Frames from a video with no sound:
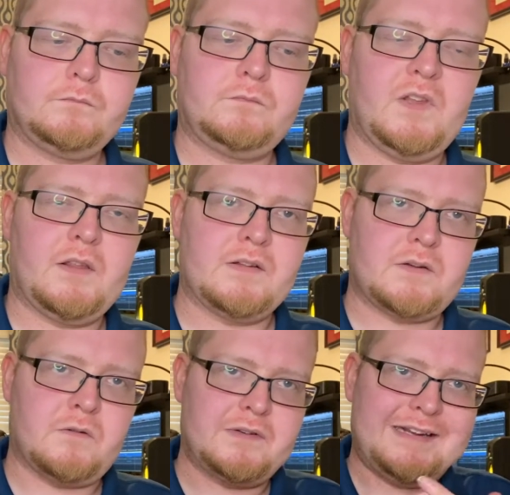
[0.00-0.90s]
and that's
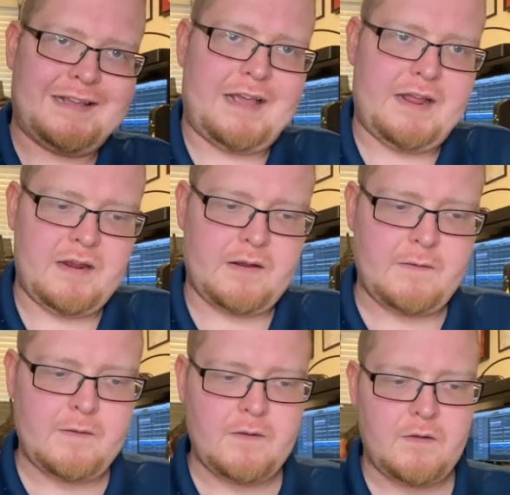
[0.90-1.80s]
called decay.
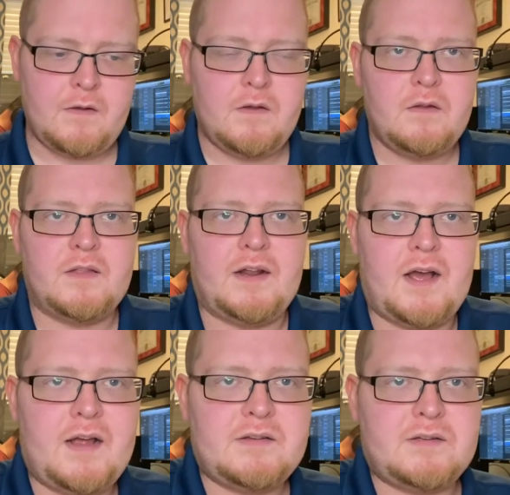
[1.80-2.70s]
That
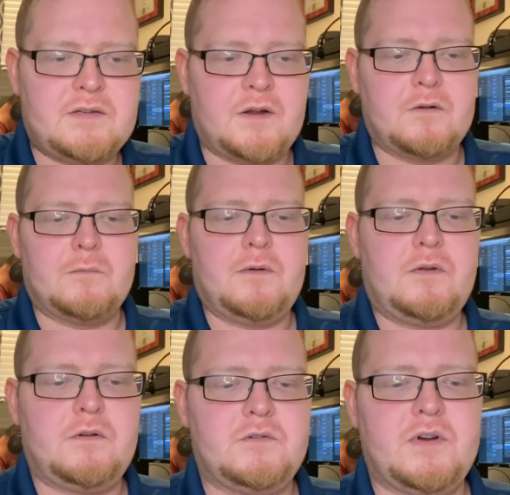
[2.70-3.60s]
isotope
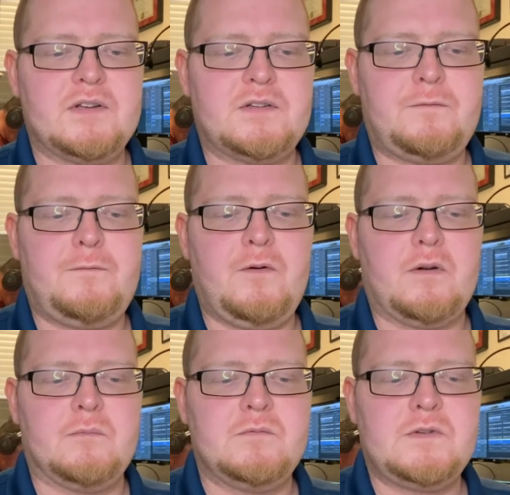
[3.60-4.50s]

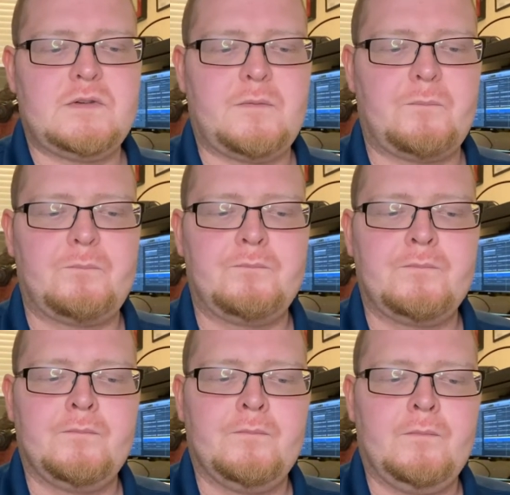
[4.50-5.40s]
transforms.
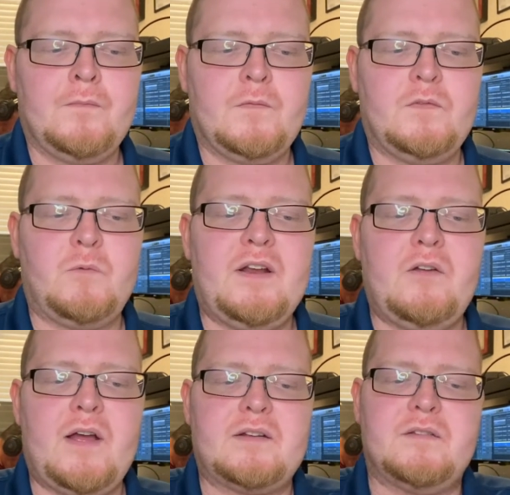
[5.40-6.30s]

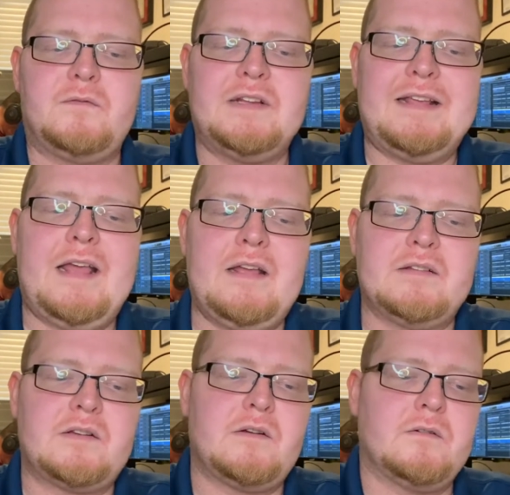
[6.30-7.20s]
Radioactive decay
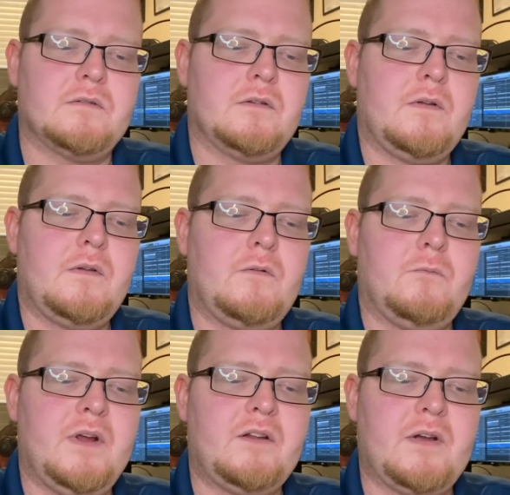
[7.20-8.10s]
is called
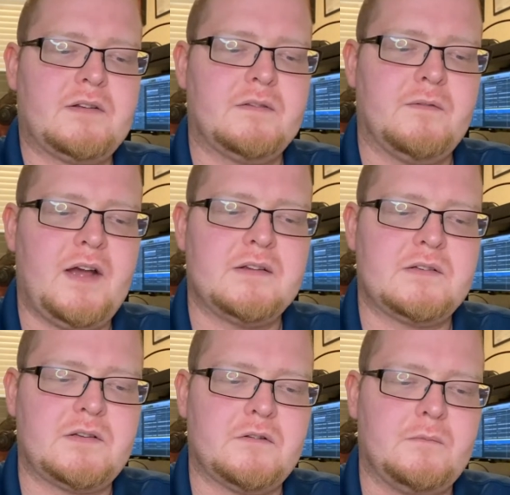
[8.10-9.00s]
radioactive
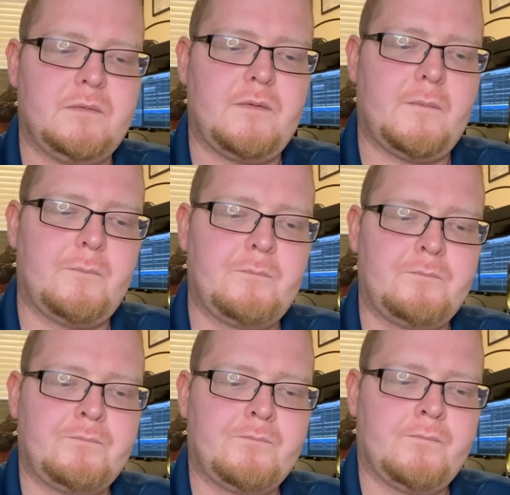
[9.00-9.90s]
isotope,
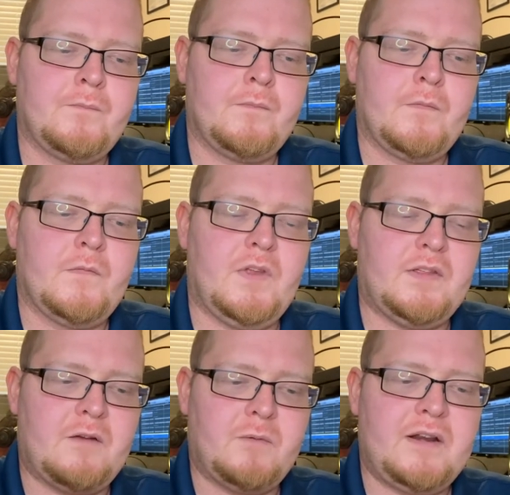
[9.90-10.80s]
and
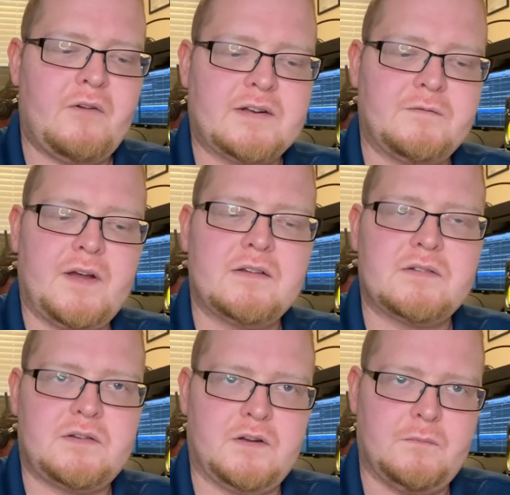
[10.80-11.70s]
that radioactive
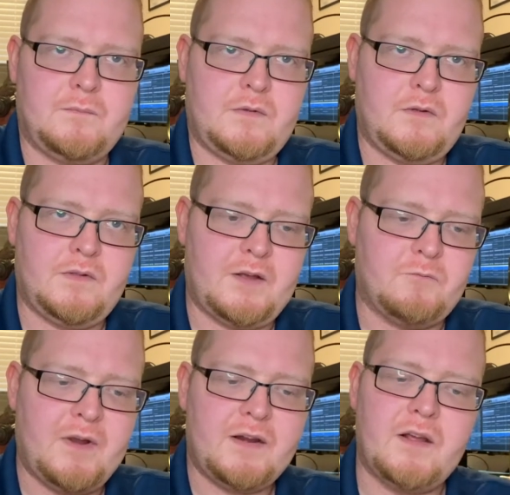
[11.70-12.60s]
isotope, that
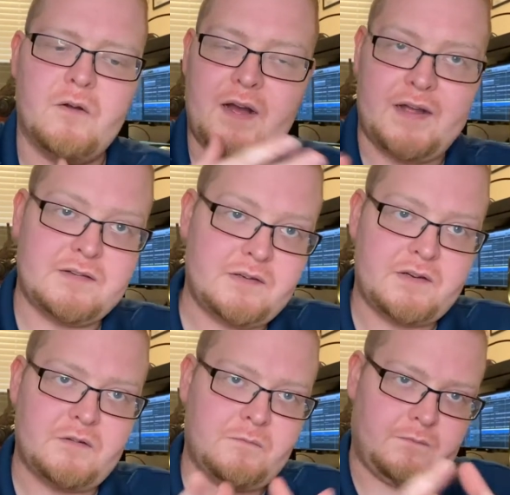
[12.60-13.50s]
radioisotope,